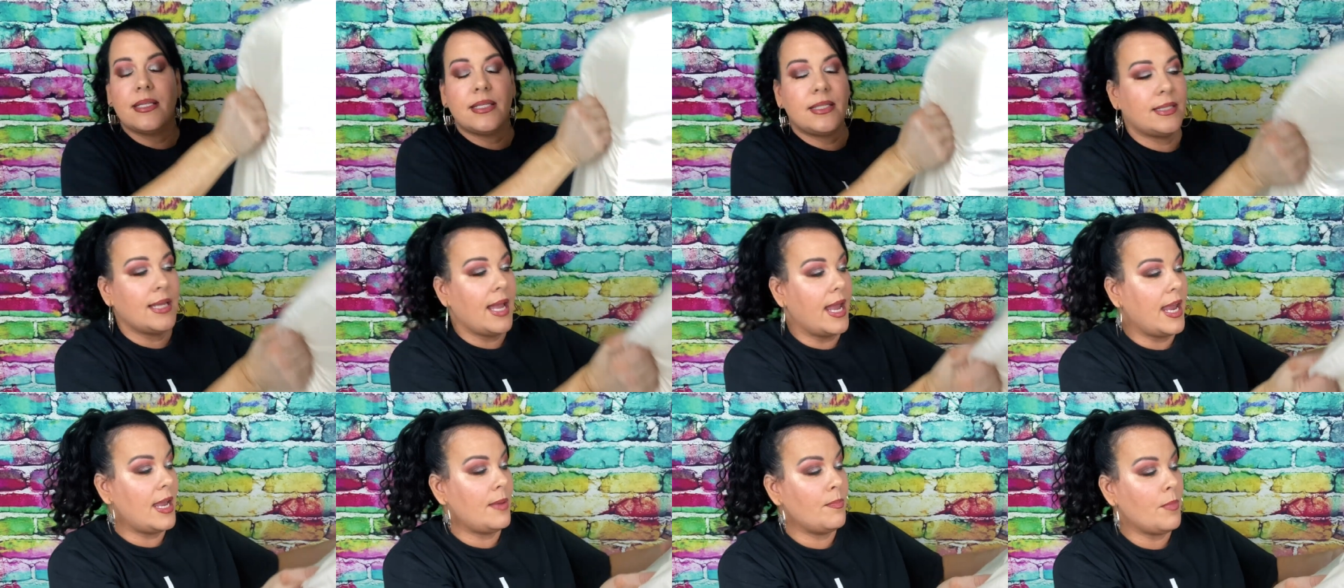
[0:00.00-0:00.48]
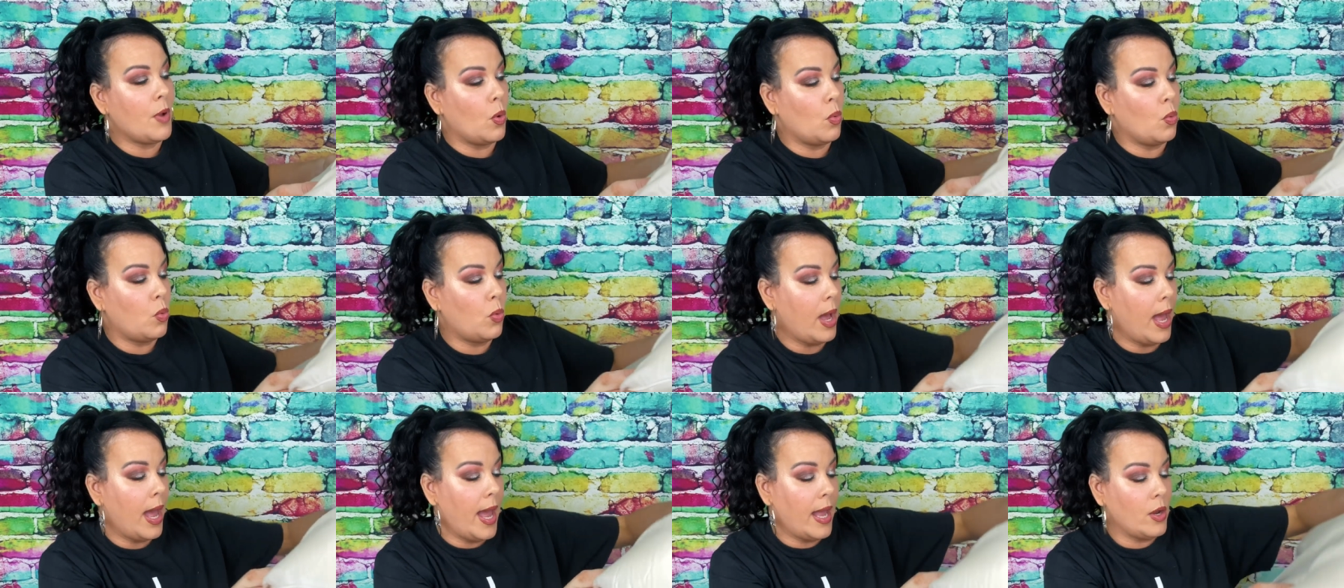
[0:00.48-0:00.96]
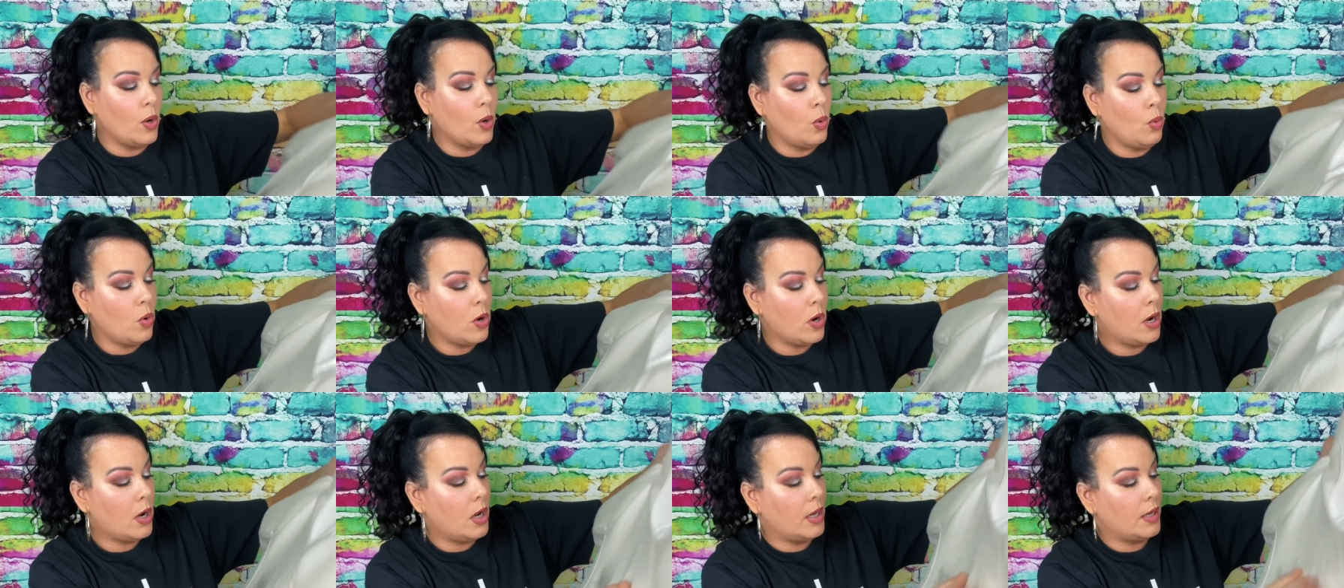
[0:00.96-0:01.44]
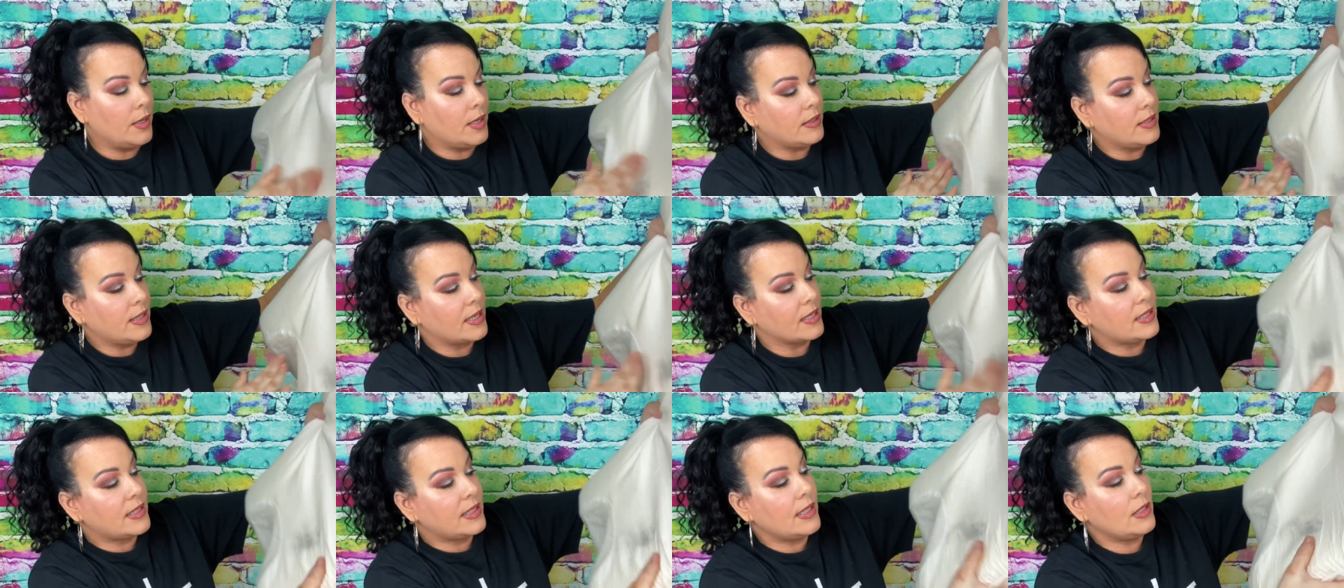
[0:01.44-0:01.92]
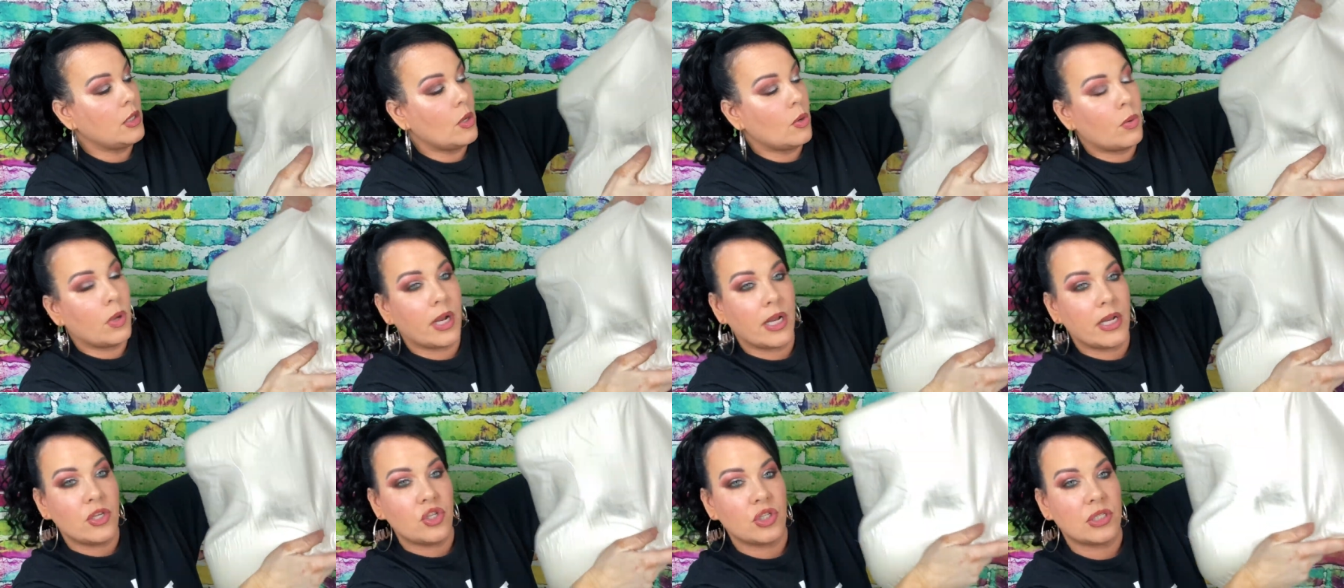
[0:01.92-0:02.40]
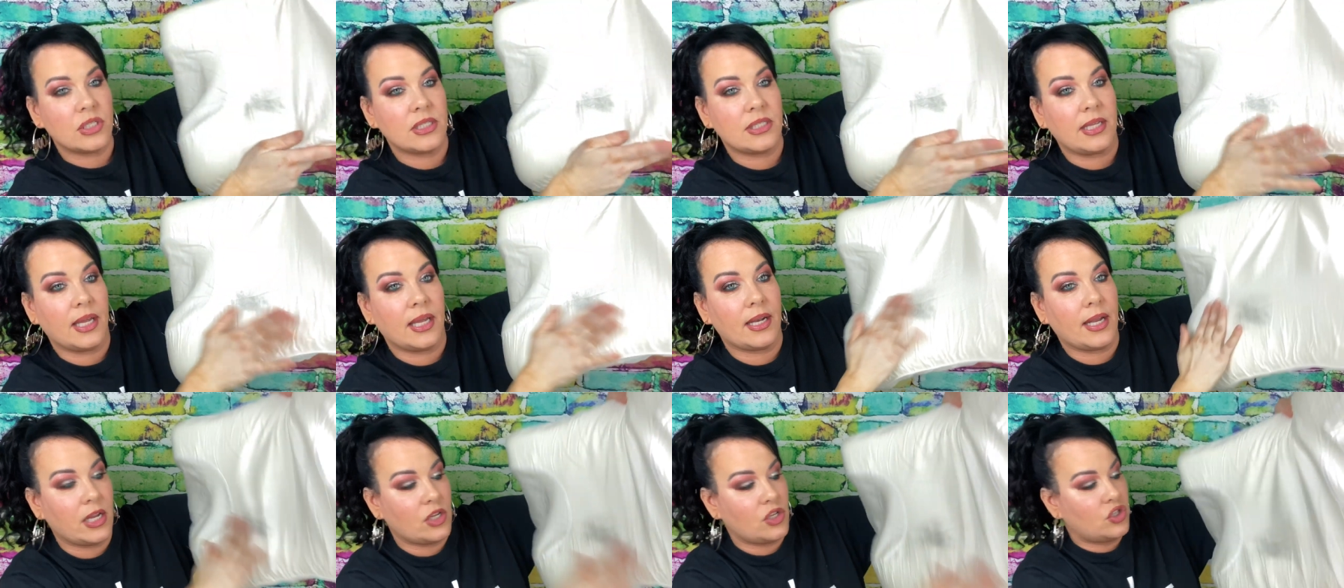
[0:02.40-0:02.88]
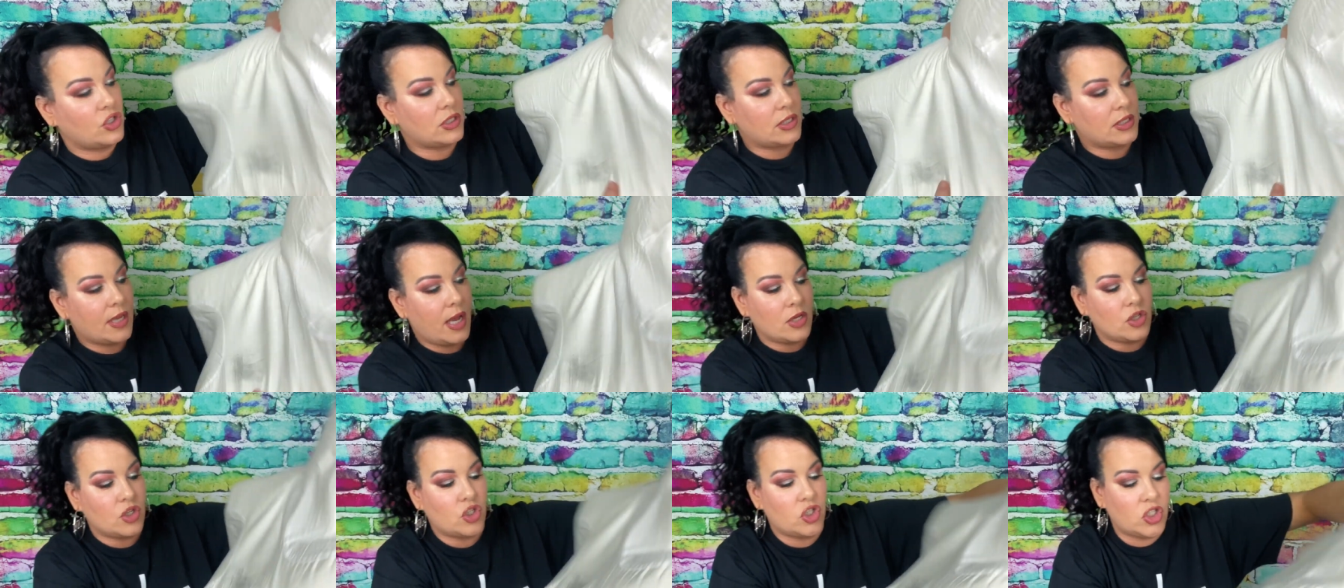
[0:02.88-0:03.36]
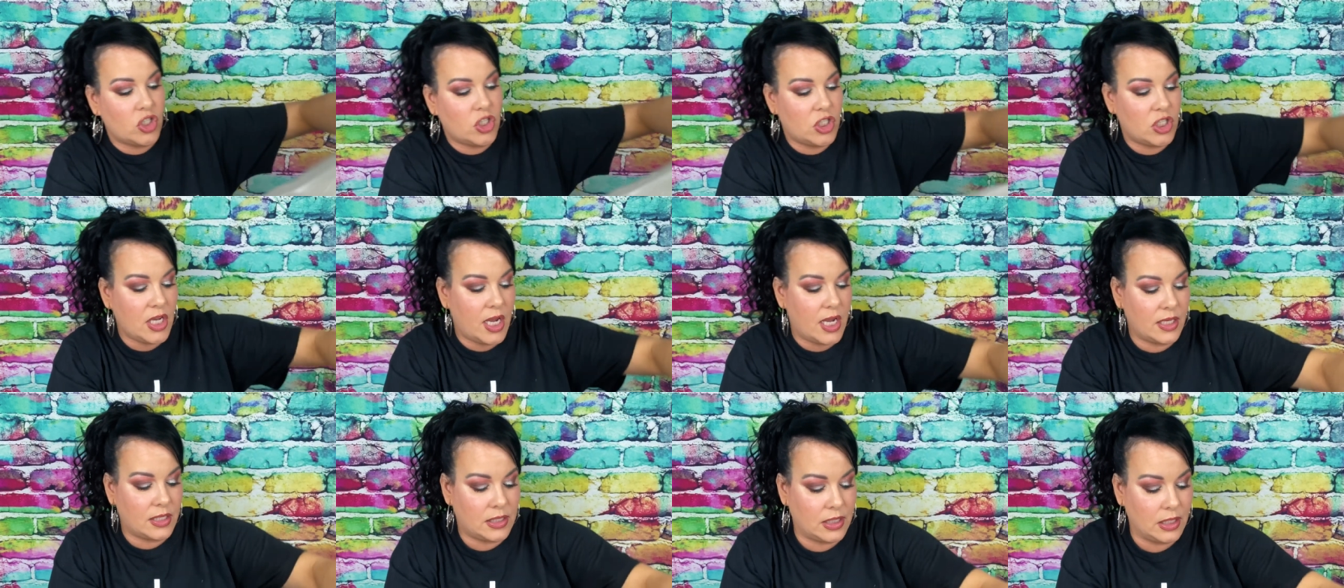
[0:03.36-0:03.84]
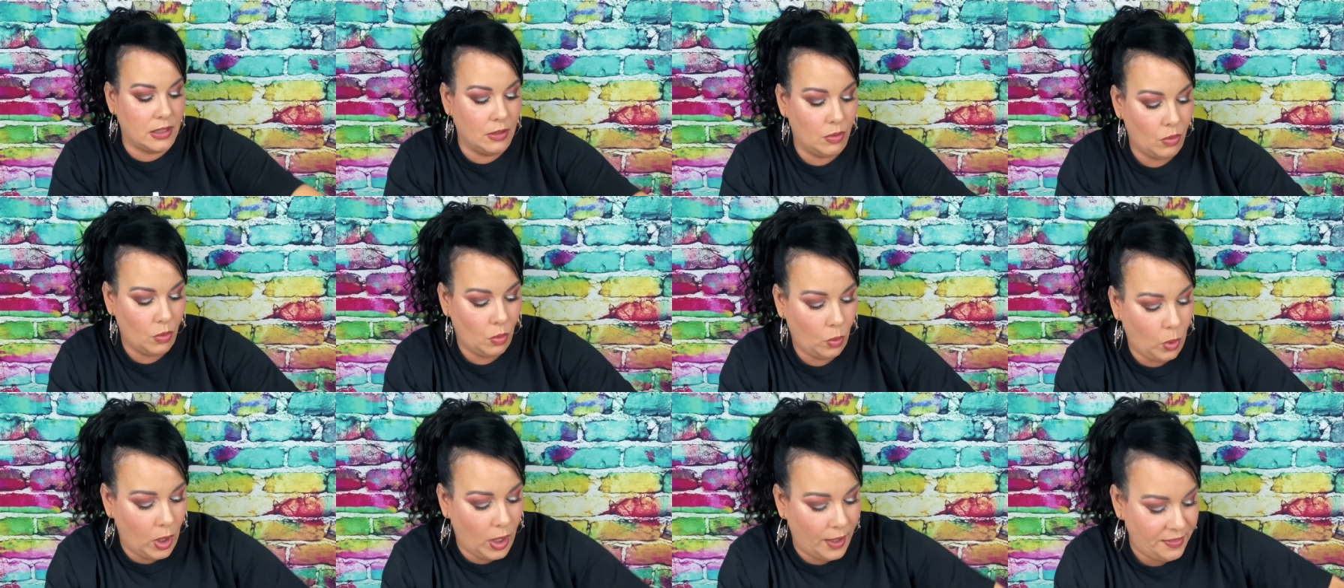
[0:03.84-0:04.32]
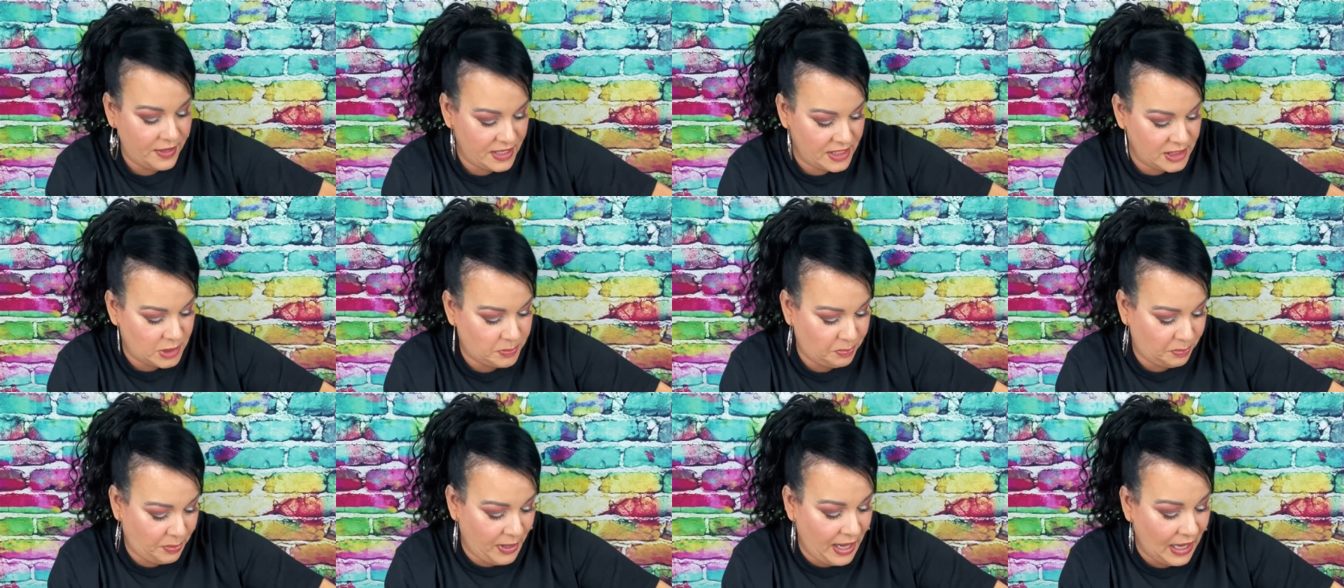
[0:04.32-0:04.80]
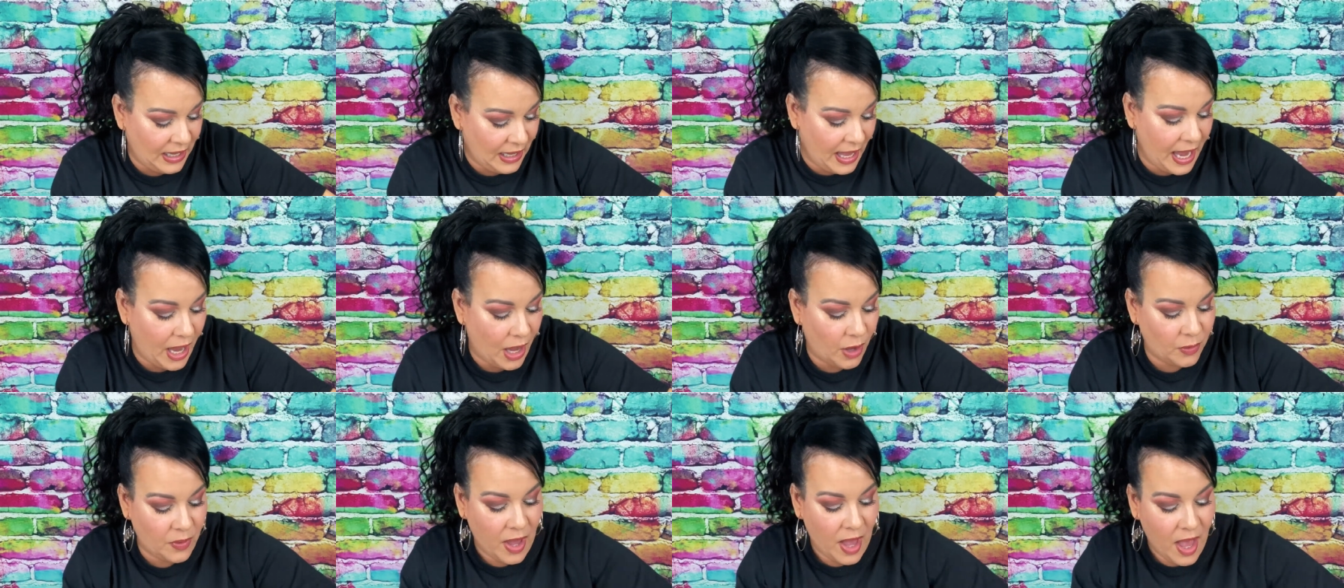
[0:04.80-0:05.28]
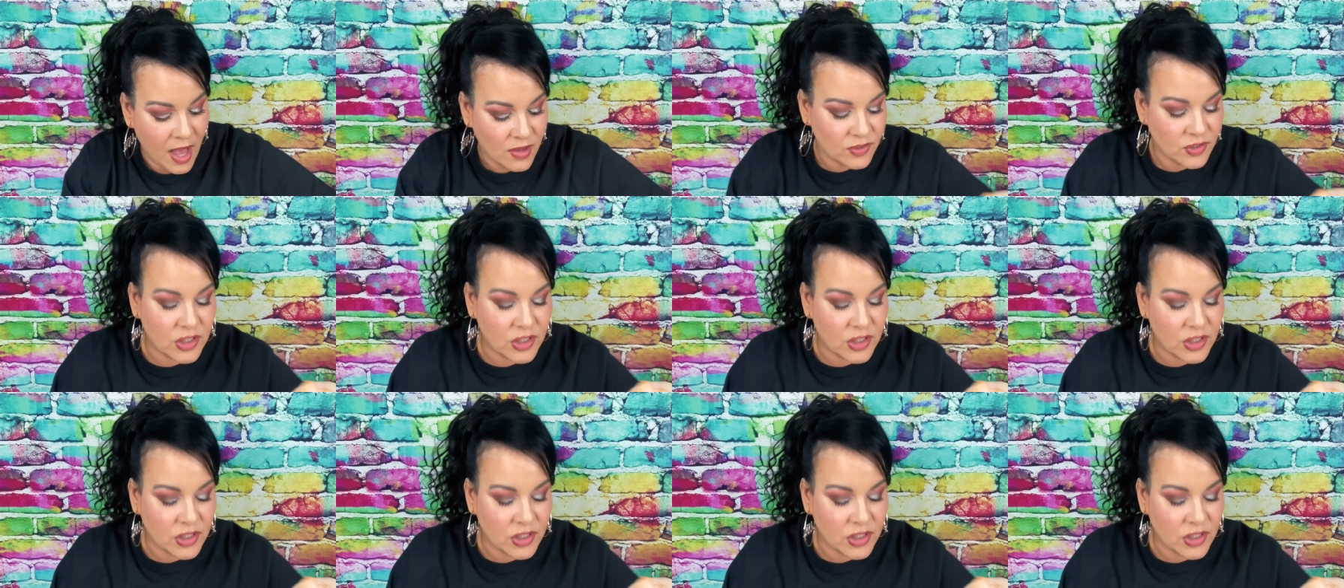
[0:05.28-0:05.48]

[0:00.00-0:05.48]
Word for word: same way. Or, now see, look what I just did. I just got shit on this pillow.